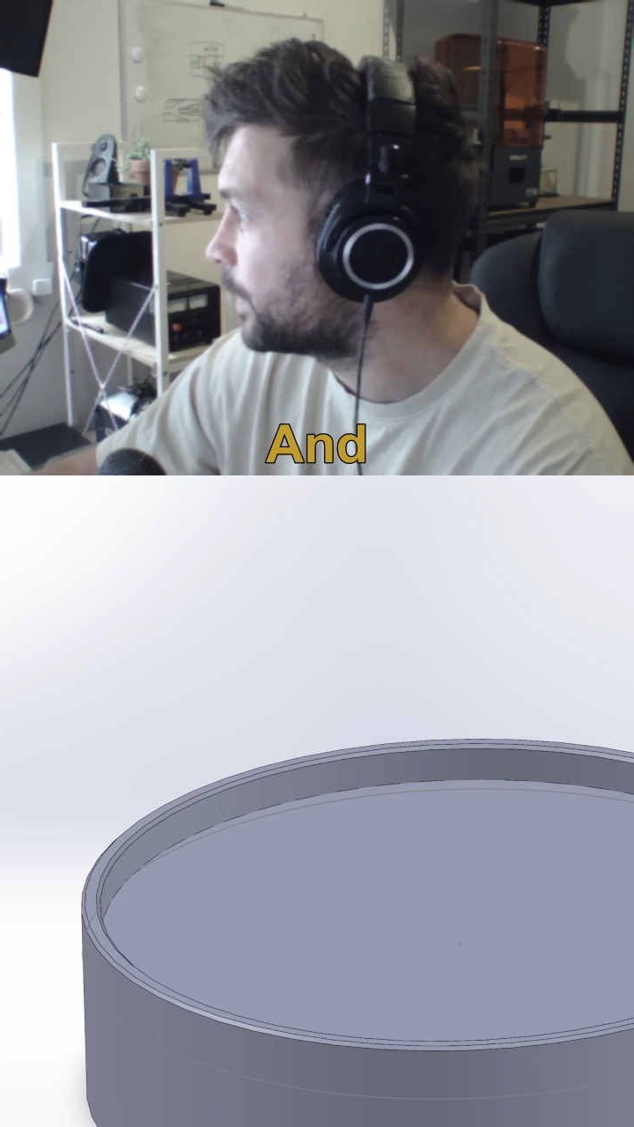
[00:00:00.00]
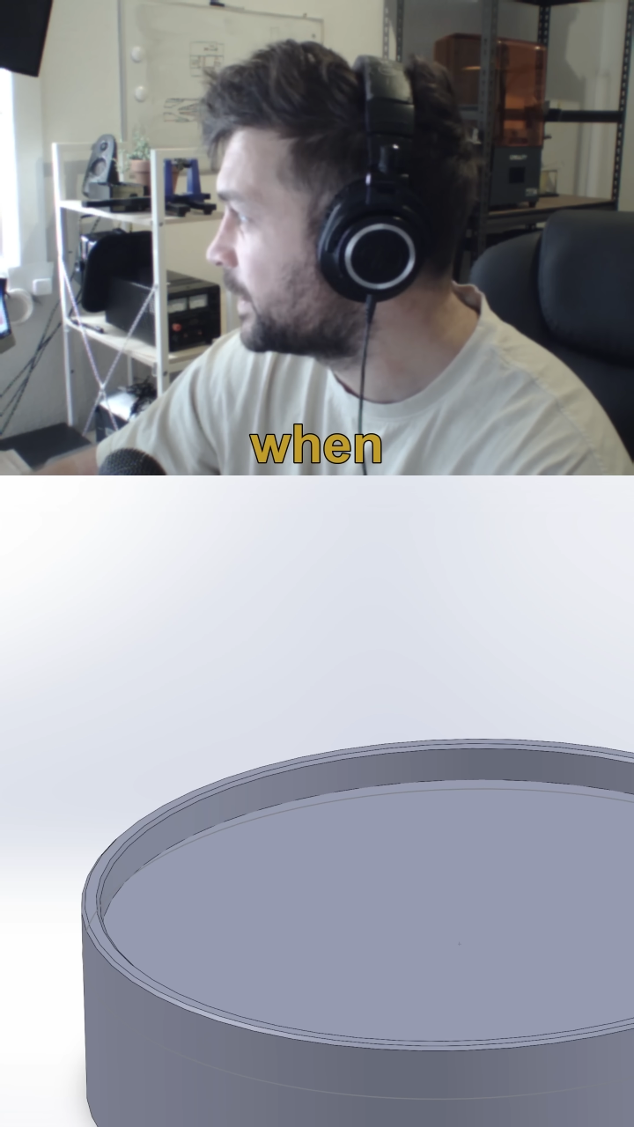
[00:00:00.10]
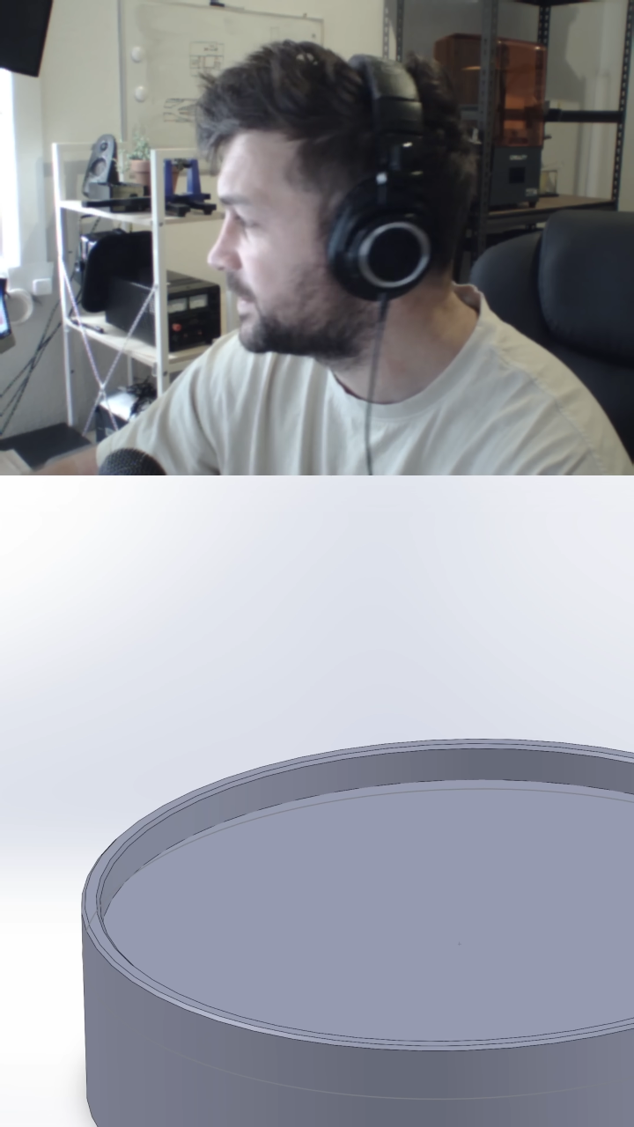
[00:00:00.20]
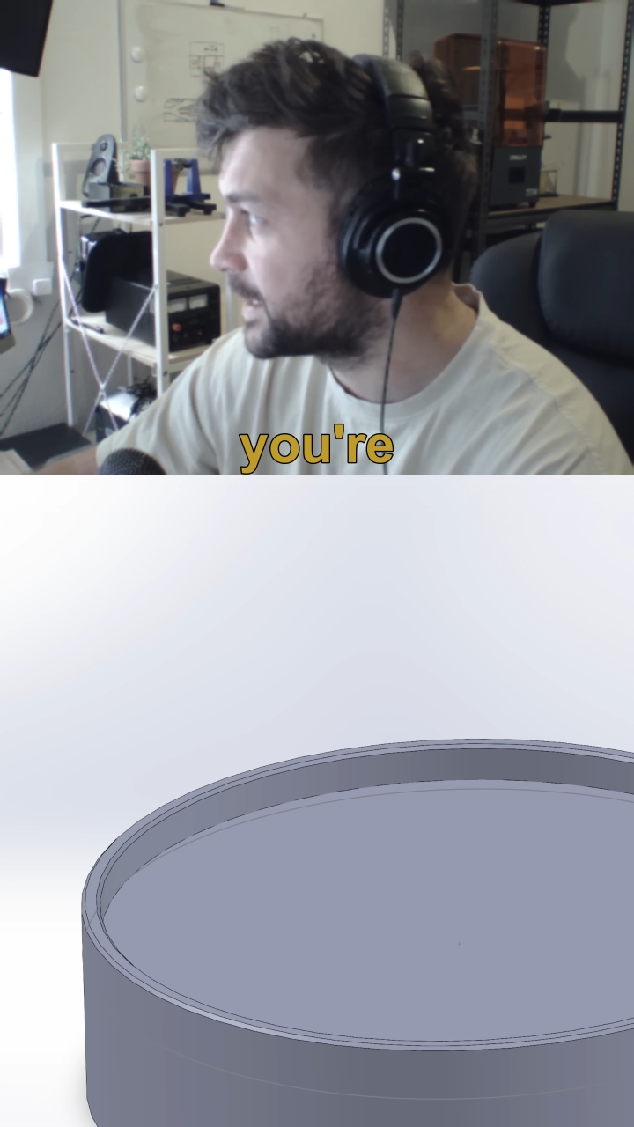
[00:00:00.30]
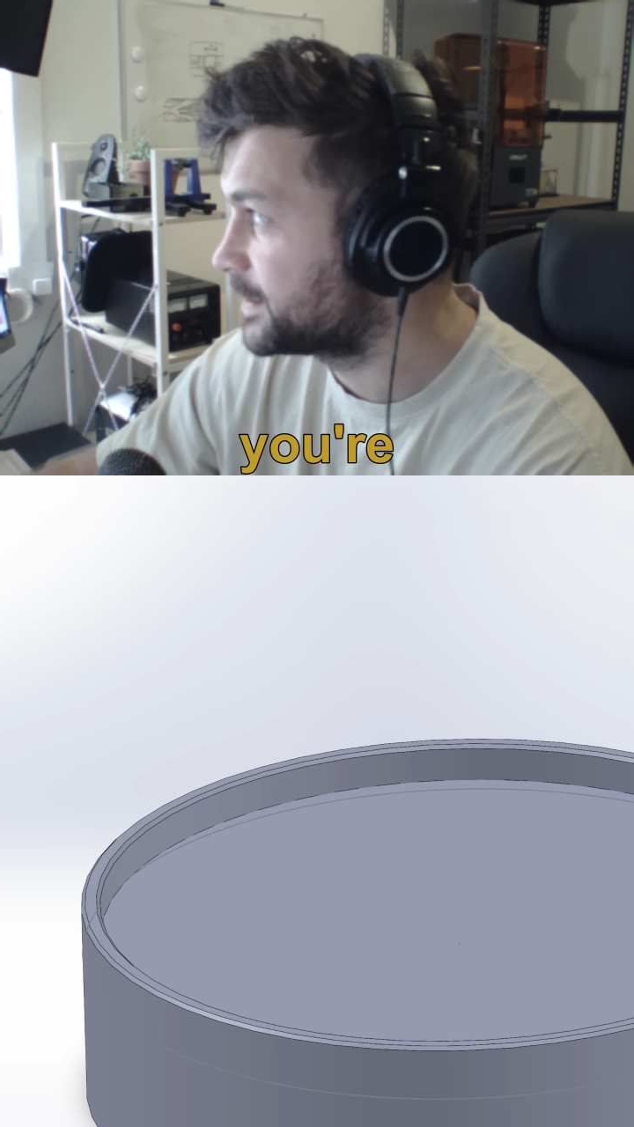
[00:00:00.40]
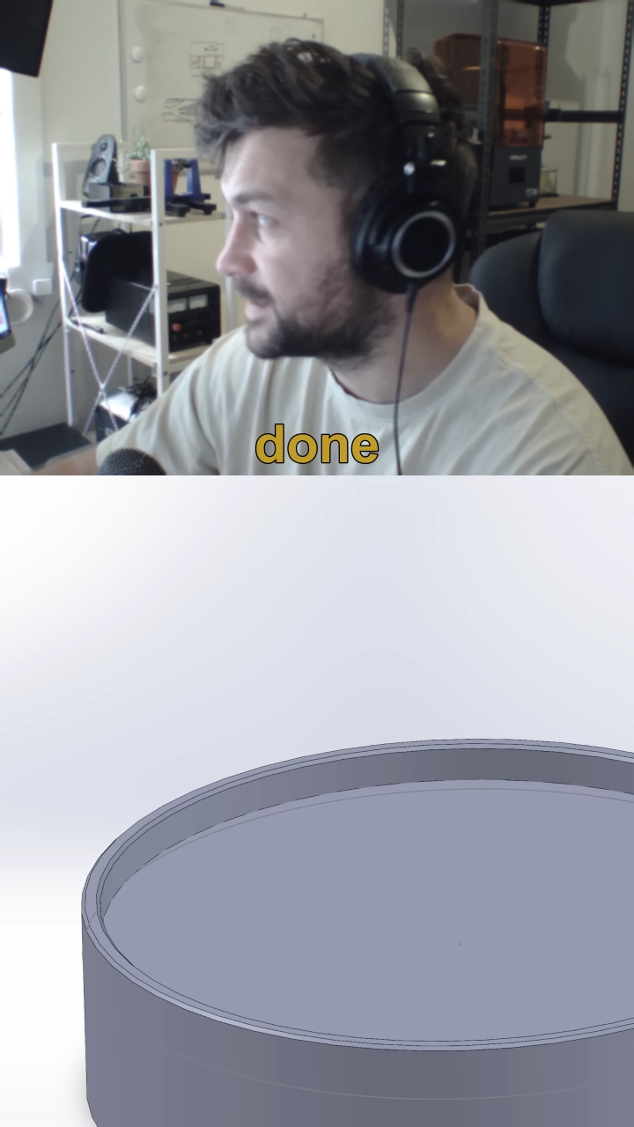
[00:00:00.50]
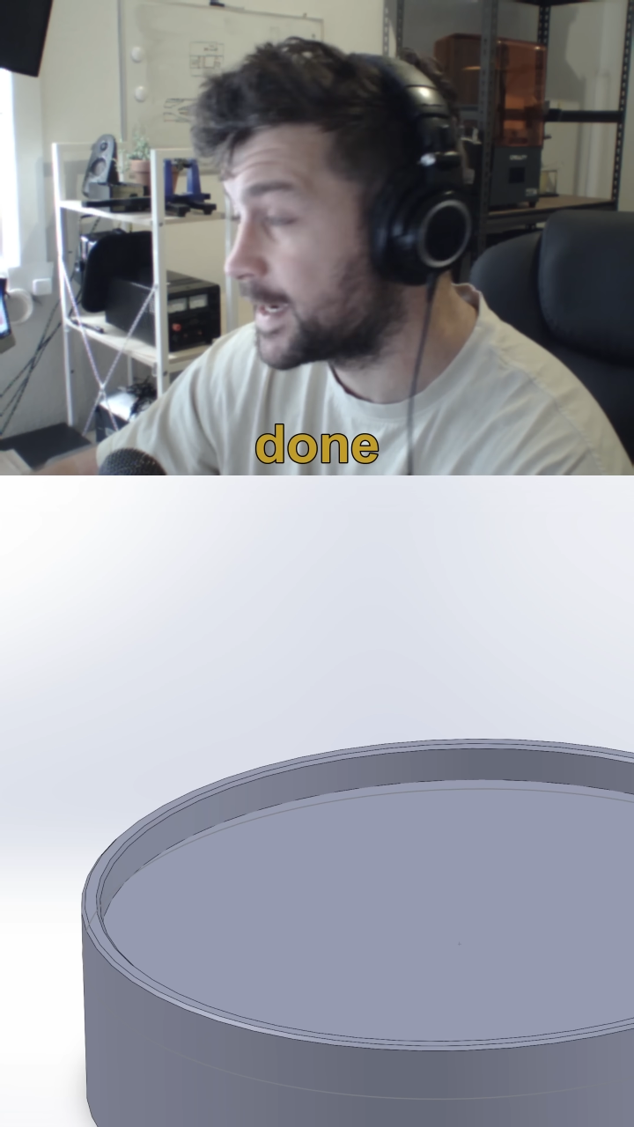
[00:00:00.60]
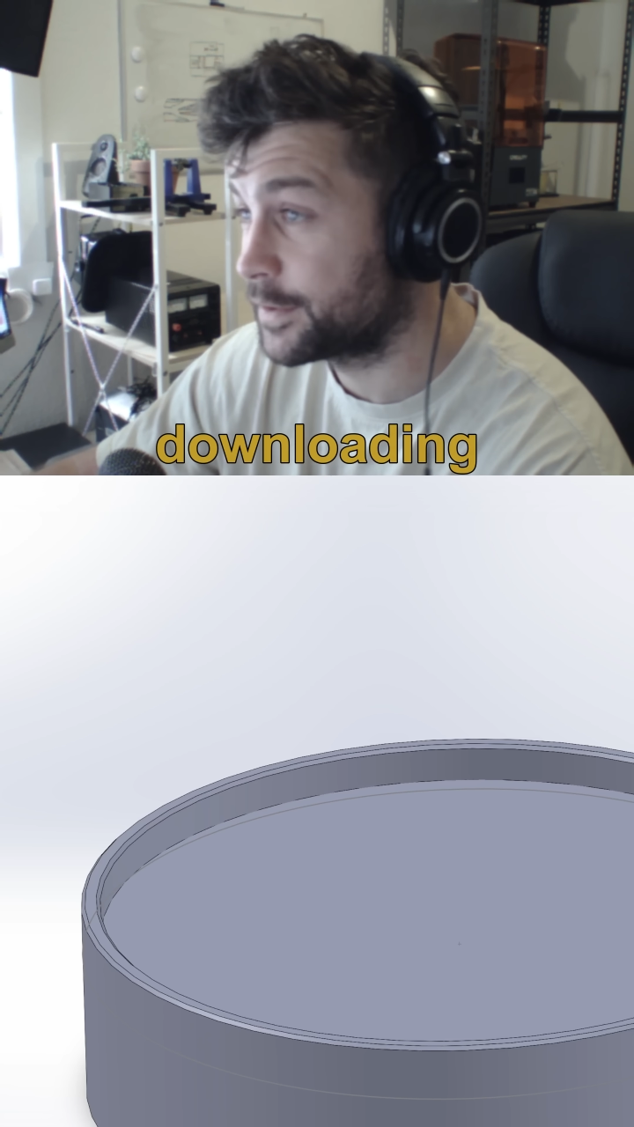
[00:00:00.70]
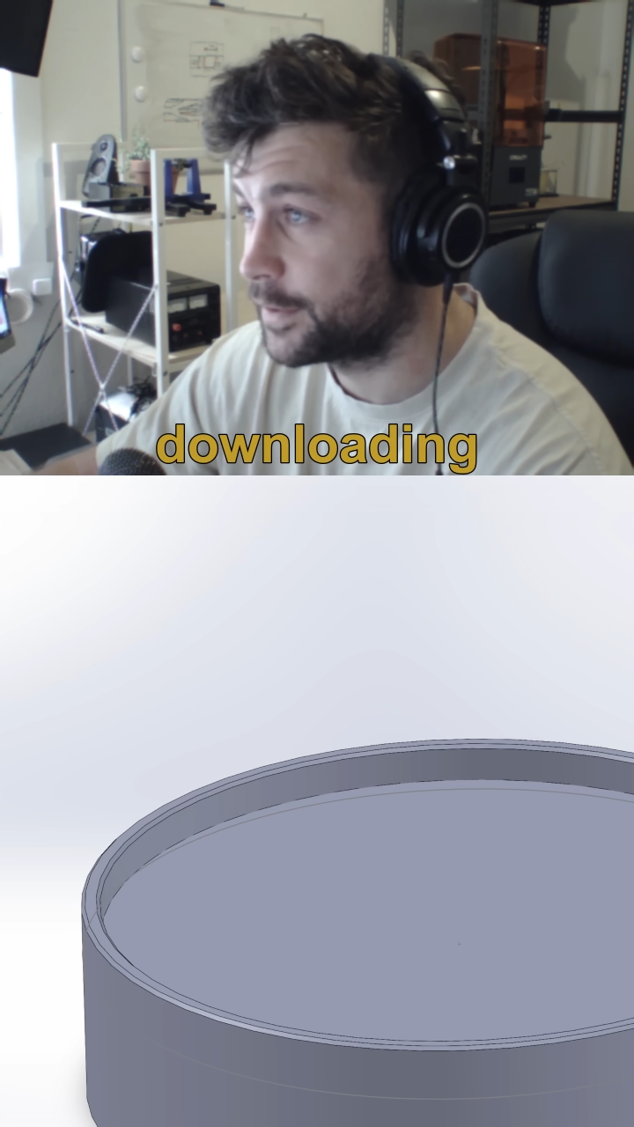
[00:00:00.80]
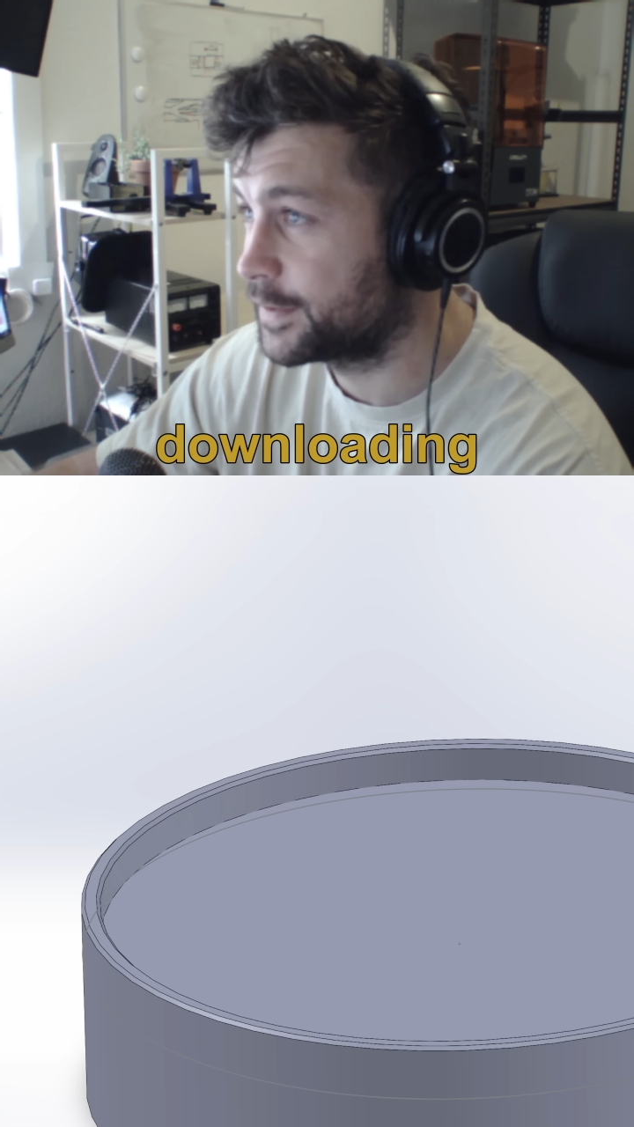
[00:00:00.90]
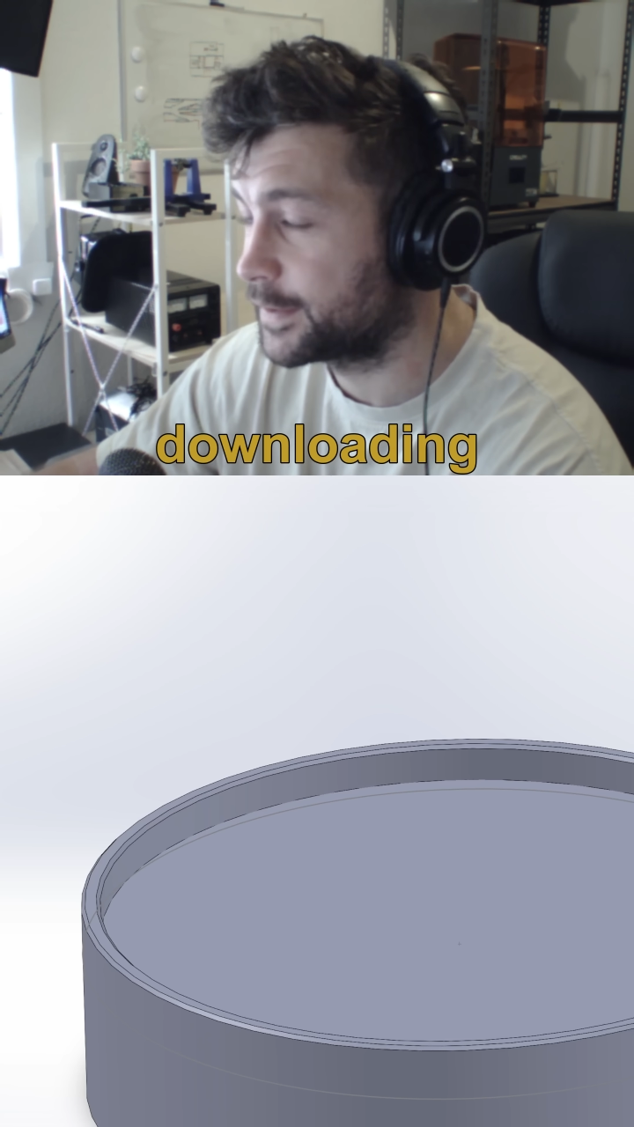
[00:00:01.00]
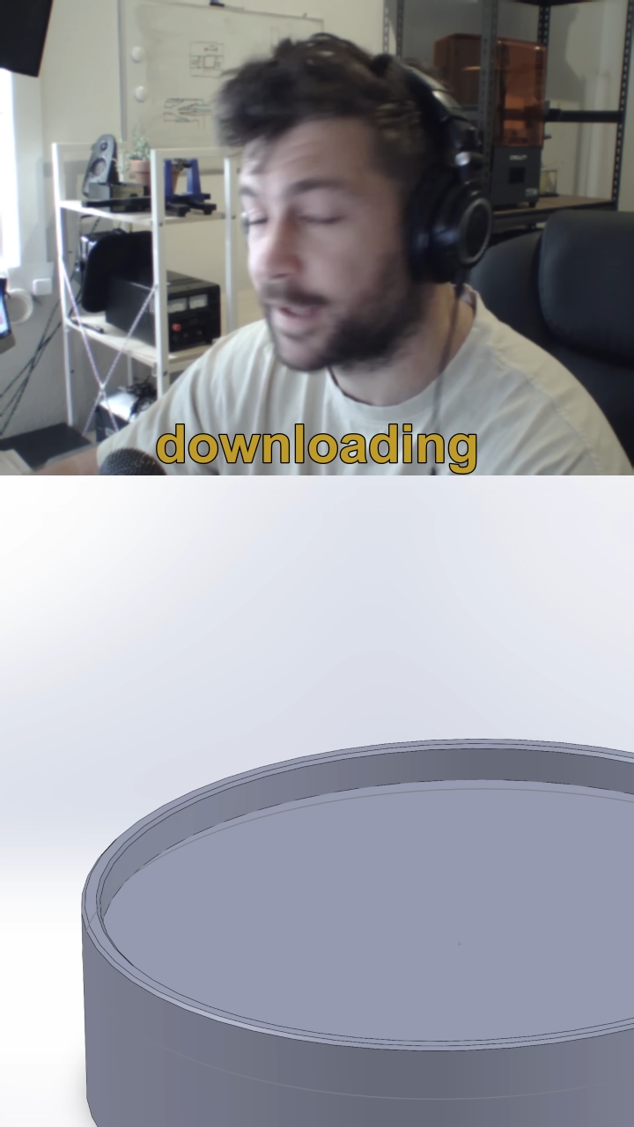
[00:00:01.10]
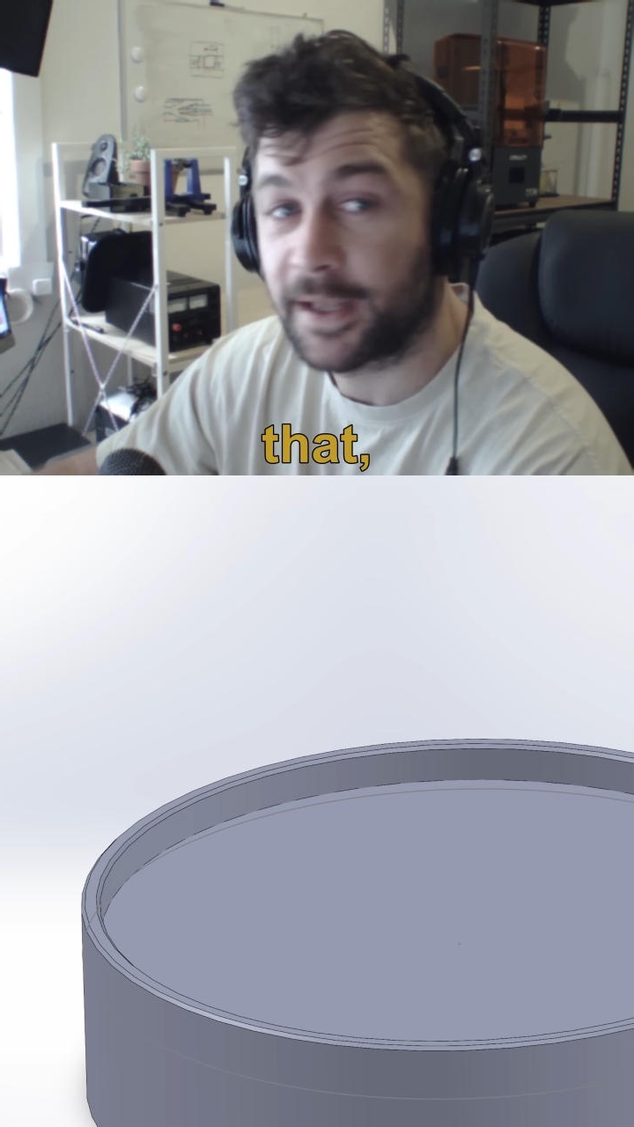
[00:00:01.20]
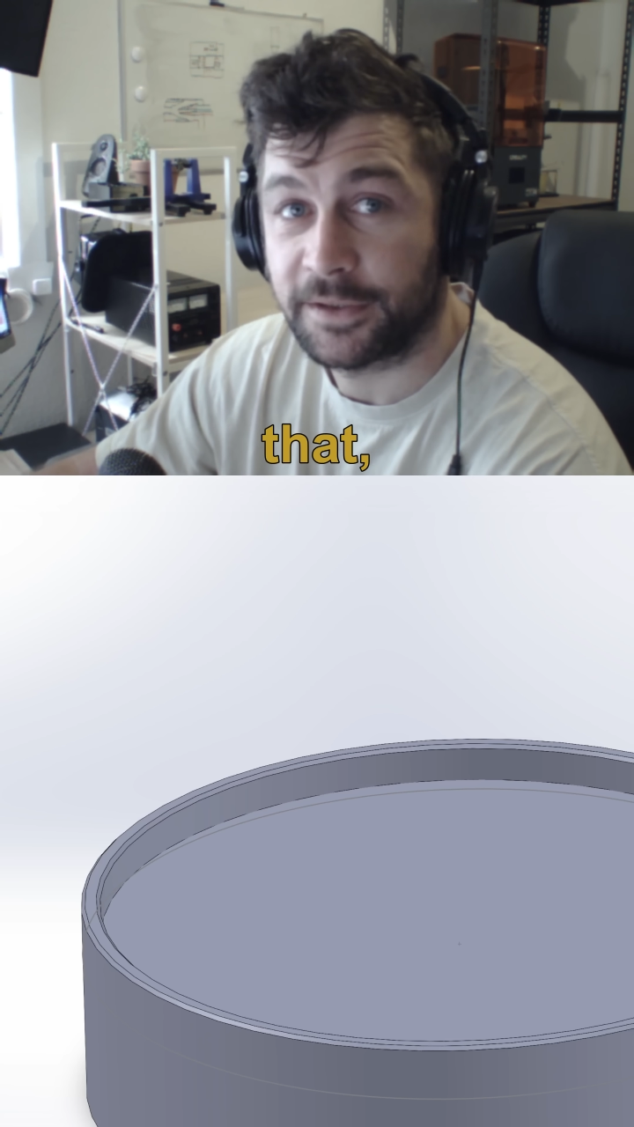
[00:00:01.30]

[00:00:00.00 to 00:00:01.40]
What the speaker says: when you're done downloading that,